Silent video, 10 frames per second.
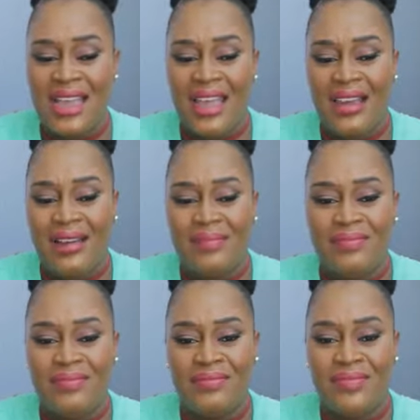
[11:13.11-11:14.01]

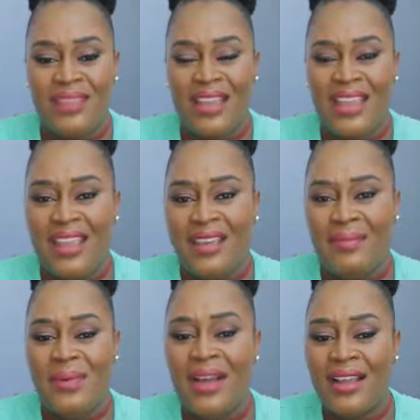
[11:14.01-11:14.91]

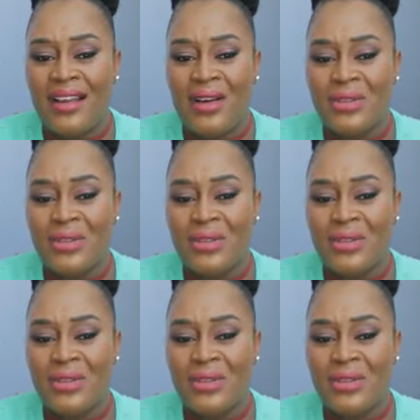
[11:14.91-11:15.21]
But